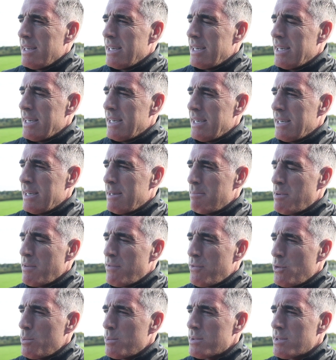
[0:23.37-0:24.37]

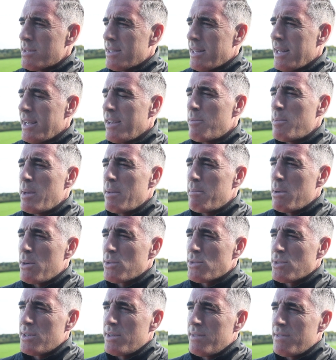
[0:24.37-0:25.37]
Performances I think have been
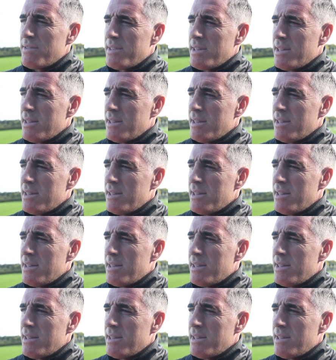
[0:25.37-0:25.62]
positive,